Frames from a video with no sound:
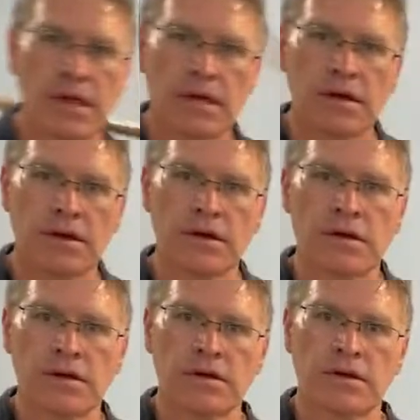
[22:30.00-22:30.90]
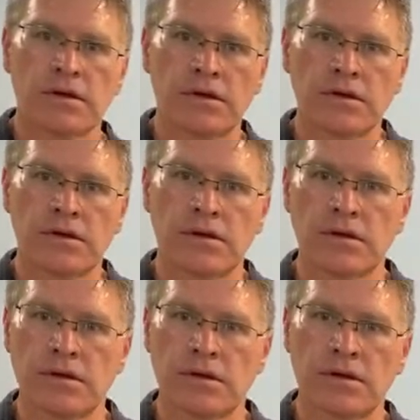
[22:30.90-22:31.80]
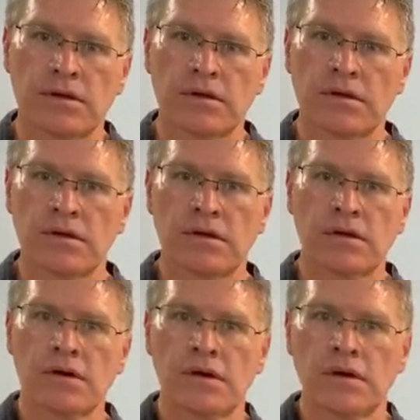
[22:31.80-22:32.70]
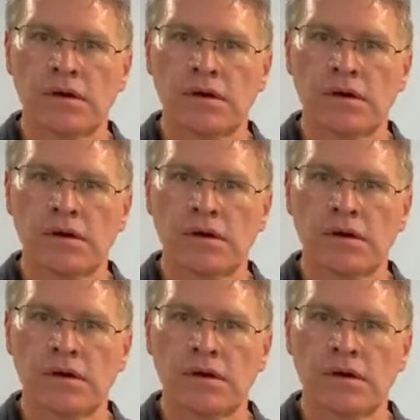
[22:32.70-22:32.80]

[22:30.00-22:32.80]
(no one is talking)